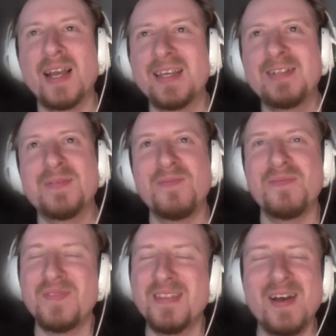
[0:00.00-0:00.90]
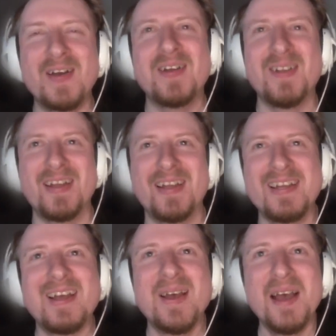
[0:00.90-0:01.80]
And black. No.
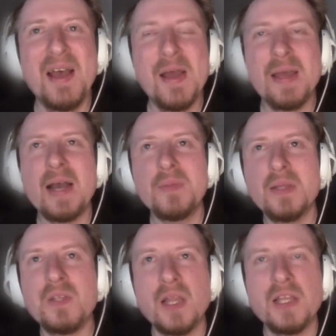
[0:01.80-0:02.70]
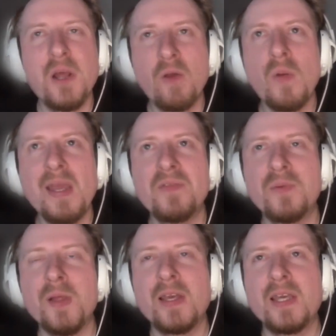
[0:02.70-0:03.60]
Like, do you know who I
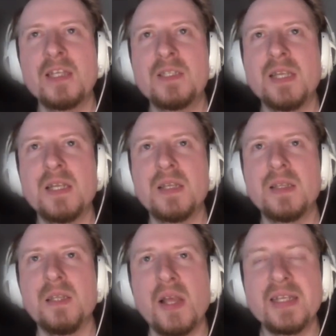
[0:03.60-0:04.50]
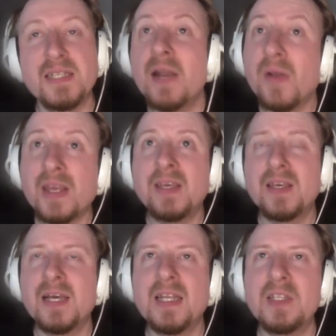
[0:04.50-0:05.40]
mean? From like, he's in like
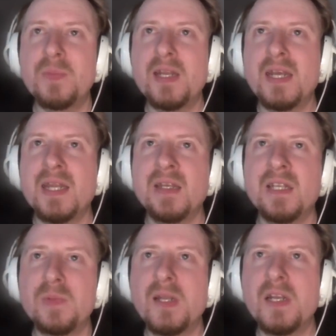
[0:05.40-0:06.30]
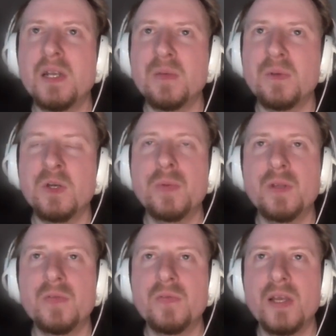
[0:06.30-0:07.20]
Derek, and he's been in a
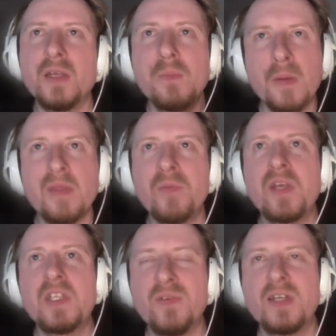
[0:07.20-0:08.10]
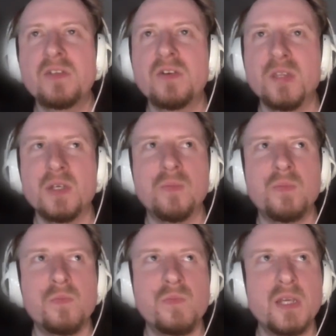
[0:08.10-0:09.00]
couple of like. Remember that Ricky Gervais song,
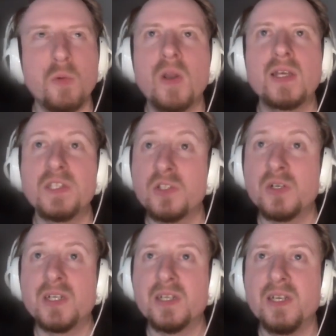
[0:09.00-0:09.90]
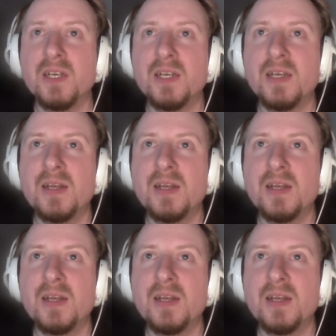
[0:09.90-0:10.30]
the Equality Street?